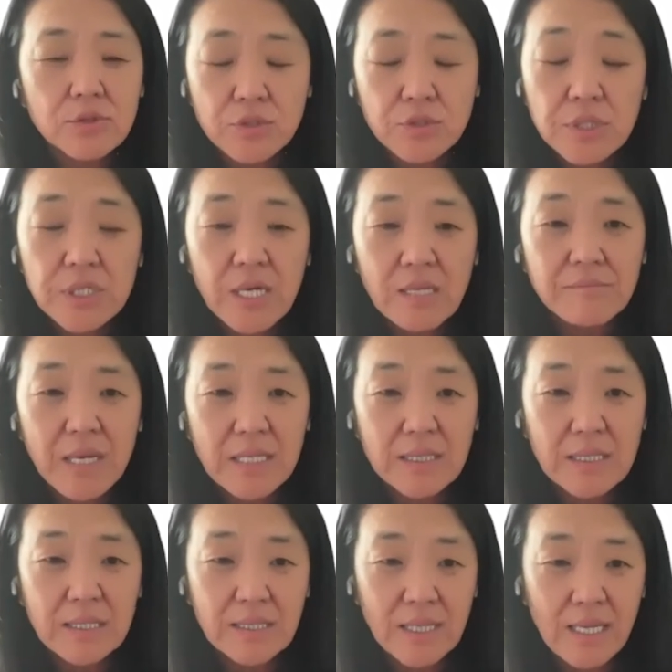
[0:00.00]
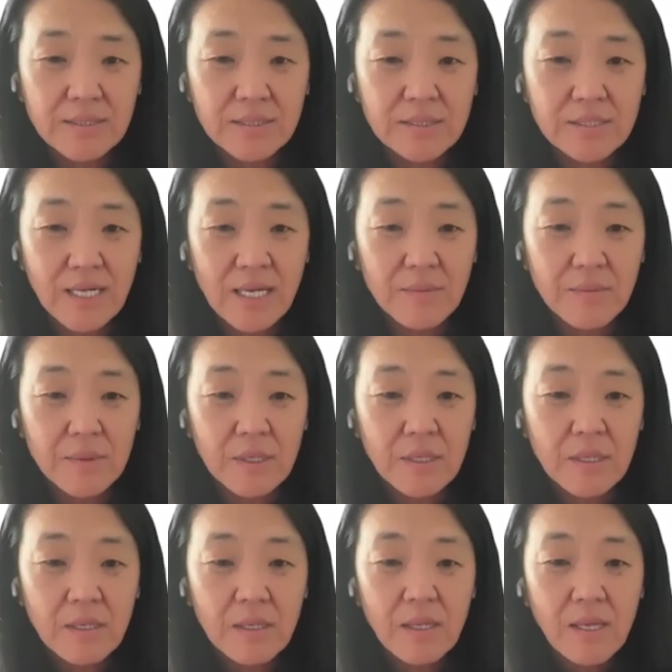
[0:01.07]
truly unmet need cancer type.
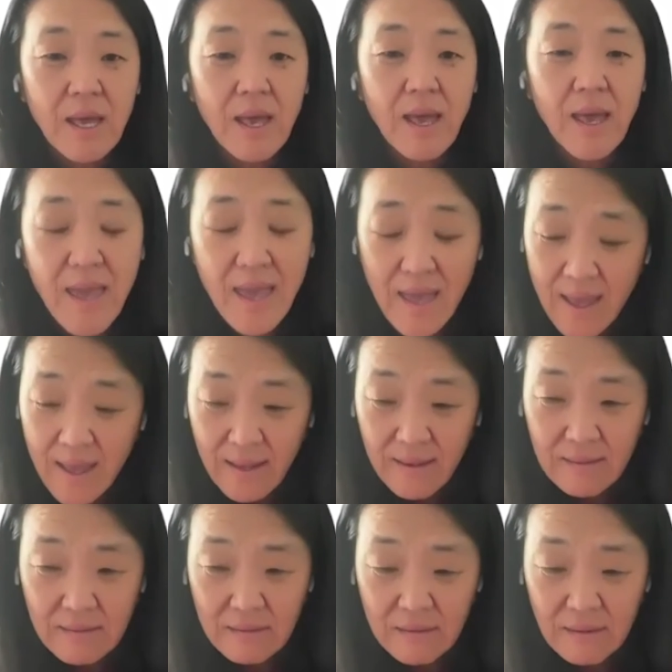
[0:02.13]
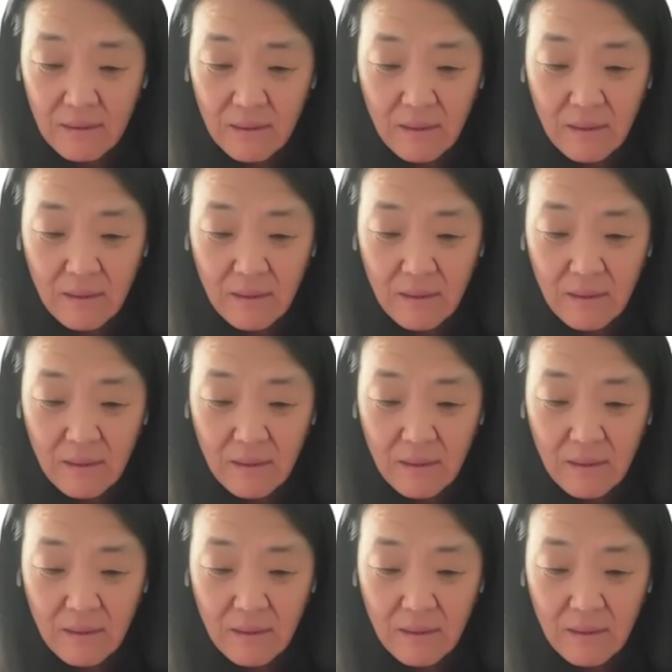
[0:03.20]
And